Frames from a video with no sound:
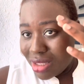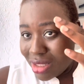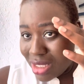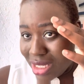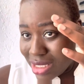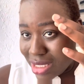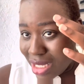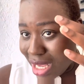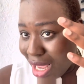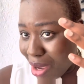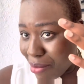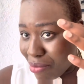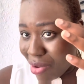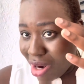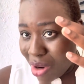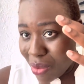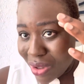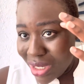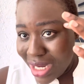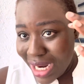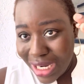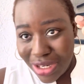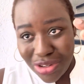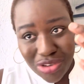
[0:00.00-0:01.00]
This eyebrow when
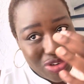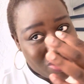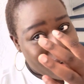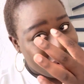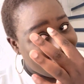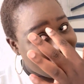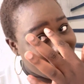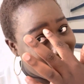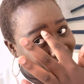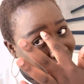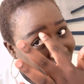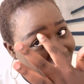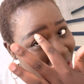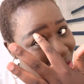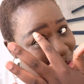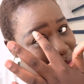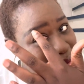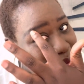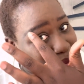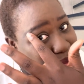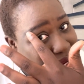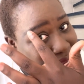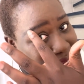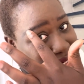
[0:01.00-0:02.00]
I draw said, I don't know
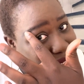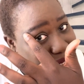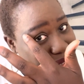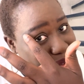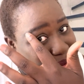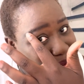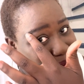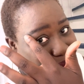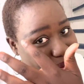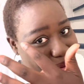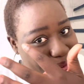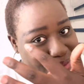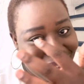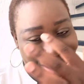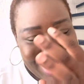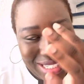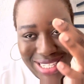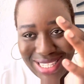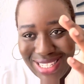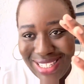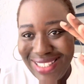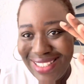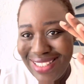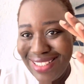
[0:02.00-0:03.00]
where they go.
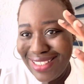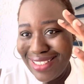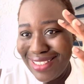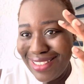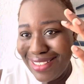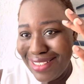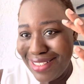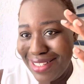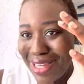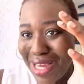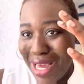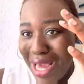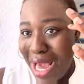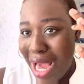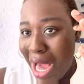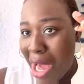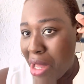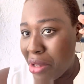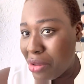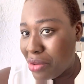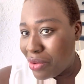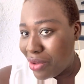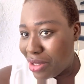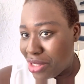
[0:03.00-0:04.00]
Are you
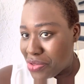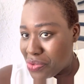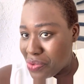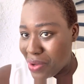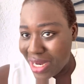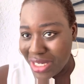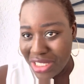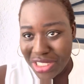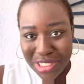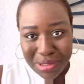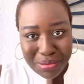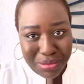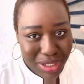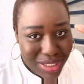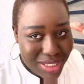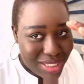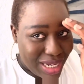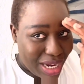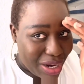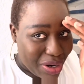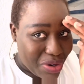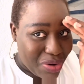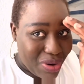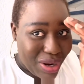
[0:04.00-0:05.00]
going to Achimota
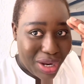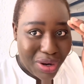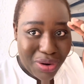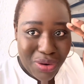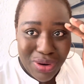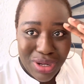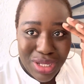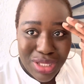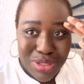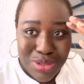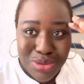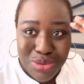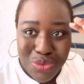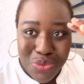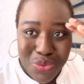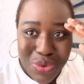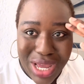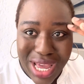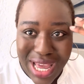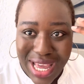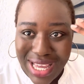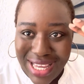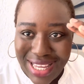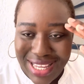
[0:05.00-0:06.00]
or you are going to
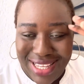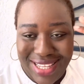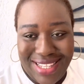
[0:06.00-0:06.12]
where?